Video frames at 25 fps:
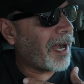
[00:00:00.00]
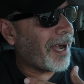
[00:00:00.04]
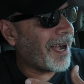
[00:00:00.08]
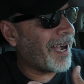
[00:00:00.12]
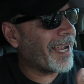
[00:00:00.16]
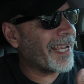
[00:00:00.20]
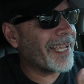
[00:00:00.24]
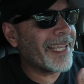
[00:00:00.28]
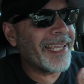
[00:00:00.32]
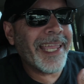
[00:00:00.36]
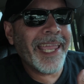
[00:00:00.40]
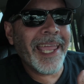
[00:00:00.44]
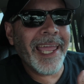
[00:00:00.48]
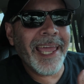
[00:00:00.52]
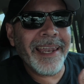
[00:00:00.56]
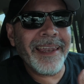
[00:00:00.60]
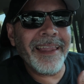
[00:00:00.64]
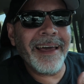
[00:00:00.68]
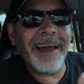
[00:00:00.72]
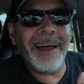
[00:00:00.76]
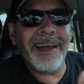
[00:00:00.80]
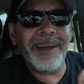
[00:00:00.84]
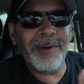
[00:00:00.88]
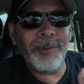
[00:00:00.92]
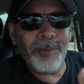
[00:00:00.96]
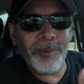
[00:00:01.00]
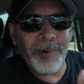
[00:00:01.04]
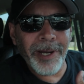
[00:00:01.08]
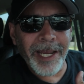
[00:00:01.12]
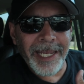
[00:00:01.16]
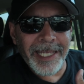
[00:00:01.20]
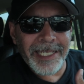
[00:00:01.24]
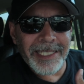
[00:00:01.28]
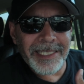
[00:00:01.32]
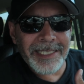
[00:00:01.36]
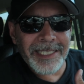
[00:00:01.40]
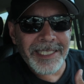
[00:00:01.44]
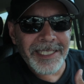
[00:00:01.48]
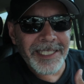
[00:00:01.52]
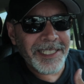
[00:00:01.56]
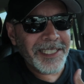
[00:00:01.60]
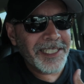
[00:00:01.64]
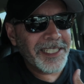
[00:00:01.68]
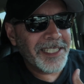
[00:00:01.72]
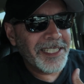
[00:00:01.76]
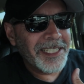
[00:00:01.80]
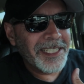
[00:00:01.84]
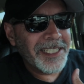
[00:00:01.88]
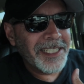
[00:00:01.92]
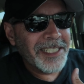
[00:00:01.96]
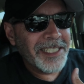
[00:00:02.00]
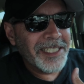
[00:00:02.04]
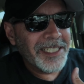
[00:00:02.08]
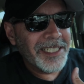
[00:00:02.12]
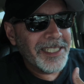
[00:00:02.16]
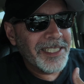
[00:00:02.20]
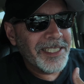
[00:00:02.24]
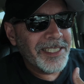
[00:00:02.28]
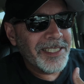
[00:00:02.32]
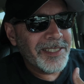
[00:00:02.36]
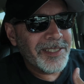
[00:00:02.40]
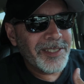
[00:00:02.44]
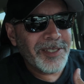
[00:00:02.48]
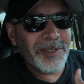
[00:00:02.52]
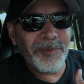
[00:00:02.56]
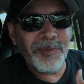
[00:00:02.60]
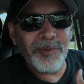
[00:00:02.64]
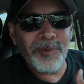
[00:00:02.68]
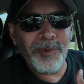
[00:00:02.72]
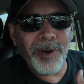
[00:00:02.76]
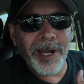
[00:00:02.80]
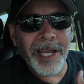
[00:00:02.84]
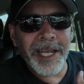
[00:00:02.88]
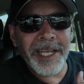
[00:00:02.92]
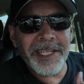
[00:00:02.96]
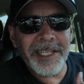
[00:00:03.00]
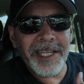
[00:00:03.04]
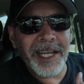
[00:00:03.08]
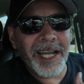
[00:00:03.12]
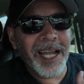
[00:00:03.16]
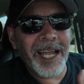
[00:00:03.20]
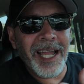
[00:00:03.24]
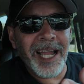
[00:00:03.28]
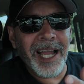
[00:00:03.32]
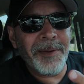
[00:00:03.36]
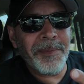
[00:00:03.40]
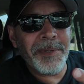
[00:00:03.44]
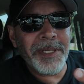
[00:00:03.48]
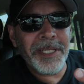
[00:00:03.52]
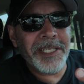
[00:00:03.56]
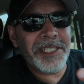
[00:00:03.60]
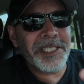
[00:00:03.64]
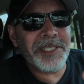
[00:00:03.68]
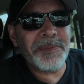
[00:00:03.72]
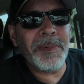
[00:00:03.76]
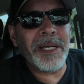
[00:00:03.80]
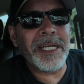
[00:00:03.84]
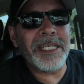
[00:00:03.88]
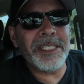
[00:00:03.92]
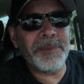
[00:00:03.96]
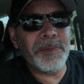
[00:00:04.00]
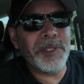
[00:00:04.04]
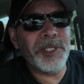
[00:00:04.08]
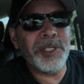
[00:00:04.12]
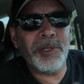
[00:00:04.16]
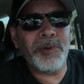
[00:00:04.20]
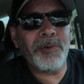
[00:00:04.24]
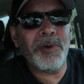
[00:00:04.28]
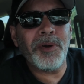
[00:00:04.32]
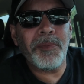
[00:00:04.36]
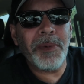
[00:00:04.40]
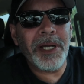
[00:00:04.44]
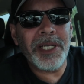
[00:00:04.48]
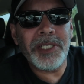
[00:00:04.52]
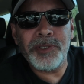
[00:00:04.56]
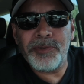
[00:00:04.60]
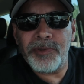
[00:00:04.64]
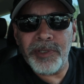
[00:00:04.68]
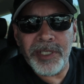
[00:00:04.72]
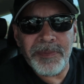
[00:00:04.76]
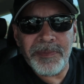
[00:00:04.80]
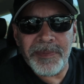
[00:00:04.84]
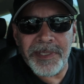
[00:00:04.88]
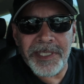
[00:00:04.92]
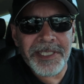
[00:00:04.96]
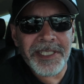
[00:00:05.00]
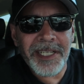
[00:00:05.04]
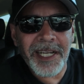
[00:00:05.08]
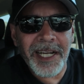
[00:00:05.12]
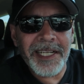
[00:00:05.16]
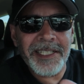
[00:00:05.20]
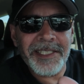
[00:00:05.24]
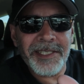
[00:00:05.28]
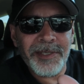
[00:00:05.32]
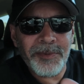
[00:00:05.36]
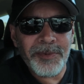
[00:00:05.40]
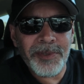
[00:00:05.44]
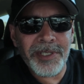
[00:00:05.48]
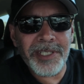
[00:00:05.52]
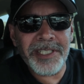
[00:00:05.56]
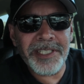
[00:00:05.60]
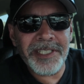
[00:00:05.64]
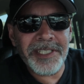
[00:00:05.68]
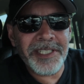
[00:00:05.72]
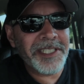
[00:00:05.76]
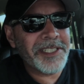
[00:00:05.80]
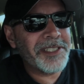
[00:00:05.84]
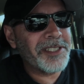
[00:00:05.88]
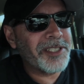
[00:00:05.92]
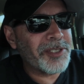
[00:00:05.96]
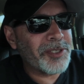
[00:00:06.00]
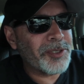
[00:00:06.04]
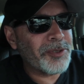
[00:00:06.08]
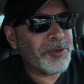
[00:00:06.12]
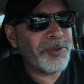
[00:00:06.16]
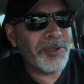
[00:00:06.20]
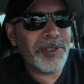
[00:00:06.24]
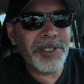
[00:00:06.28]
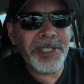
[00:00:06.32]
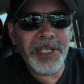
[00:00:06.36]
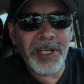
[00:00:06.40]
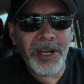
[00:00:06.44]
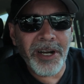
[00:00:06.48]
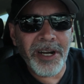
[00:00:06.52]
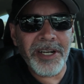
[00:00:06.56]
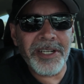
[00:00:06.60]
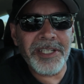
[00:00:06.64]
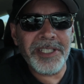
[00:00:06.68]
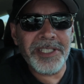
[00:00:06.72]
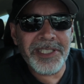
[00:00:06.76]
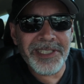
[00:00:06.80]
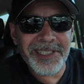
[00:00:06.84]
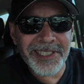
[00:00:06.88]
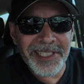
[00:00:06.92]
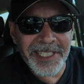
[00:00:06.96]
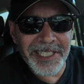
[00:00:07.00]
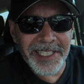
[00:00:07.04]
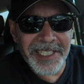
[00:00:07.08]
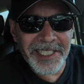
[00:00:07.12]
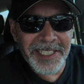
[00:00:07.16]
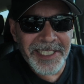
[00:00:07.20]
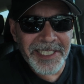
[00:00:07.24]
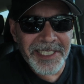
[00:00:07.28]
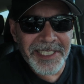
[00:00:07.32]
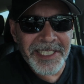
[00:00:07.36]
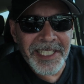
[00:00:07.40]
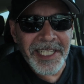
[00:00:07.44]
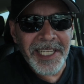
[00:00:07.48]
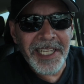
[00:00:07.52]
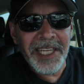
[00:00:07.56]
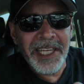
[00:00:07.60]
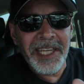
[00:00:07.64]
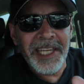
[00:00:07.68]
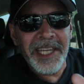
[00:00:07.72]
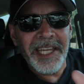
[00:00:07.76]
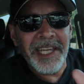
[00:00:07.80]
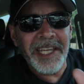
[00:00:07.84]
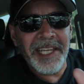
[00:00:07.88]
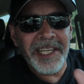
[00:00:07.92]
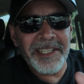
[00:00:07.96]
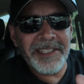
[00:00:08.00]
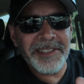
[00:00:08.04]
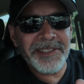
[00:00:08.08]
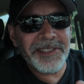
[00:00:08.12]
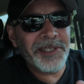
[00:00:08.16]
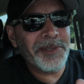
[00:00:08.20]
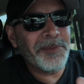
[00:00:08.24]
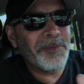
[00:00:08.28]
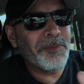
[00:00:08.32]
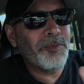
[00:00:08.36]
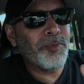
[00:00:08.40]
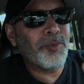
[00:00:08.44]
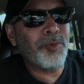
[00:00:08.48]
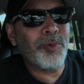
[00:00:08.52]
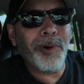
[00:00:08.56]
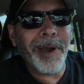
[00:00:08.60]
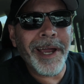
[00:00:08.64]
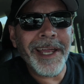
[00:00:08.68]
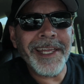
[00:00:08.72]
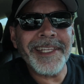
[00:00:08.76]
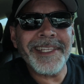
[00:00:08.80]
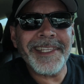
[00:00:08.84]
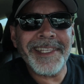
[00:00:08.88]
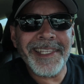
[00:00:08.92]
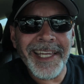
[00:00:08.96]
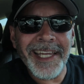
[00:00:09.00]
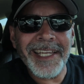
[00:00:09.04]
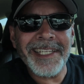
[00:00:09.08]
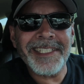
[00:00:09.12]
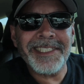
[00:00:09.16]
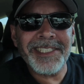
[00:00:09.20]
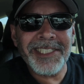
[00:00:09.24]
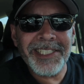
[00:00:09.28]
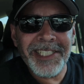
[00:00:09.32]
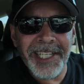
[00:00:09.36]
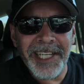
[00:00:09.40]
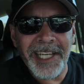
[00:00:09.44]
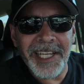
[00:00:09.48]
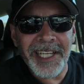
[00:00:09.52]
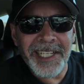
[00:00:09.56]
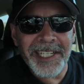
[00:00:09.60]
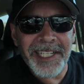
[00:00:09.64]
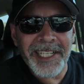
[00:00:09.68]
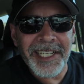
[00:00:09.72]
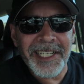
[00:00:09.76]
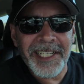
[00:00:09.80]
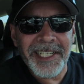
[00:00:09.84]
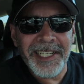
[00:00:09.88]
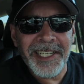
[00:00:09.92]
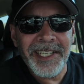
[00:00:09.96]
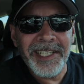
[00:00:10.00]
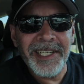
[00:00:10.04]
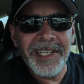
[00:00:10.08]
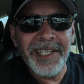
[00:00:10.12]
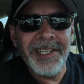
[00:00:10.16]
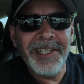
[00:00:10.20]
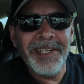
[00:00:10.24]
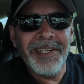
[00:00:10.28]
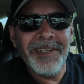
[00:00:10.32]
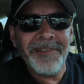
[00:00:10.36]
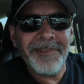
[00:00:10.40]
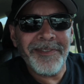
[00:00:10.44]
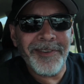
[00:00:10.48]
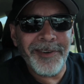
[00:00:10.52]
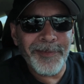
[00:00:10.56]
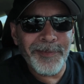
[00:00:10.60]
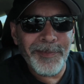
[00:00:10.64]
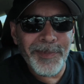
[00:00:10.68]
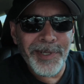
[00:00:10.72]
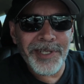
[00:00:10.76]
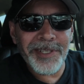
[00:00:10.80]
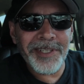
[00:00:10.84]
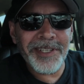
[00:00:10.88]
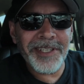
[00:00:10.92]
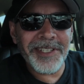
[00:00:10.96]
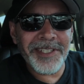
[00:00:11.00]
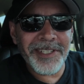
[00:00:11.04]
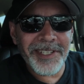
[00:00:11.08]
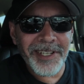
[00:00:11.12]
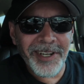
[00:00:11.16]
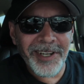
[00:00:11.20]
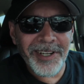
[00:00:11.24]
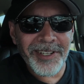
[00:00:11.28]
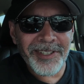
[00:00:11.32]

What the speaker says: I cannot wait to write. I mean, it's my, you know what my dream is, guys? It really is. It truly, honestly is to write that check for $1 million